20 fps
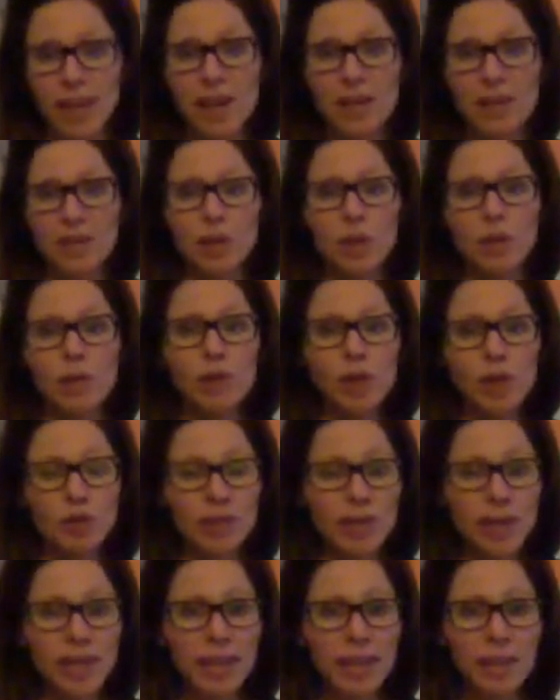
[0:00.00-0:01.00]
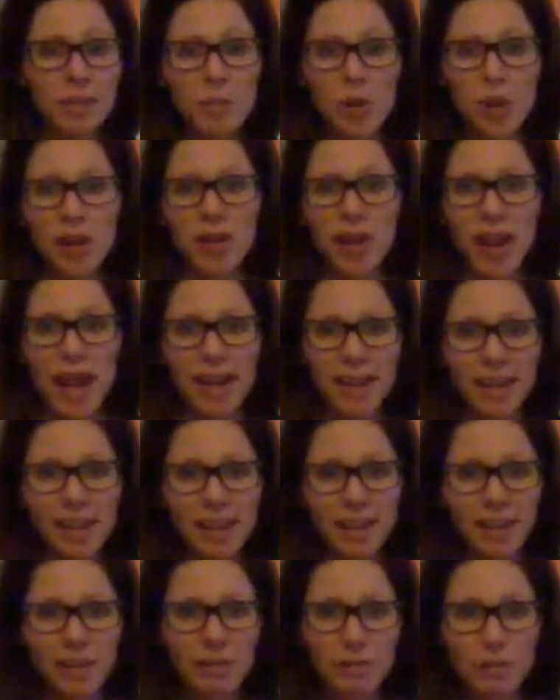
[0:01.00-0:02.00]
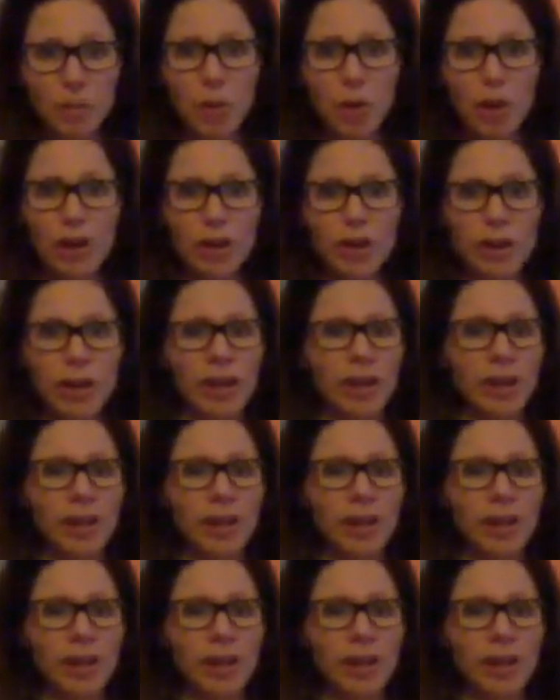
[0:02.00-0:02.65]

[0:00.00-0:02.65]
So if you're thinking, well, I can't afford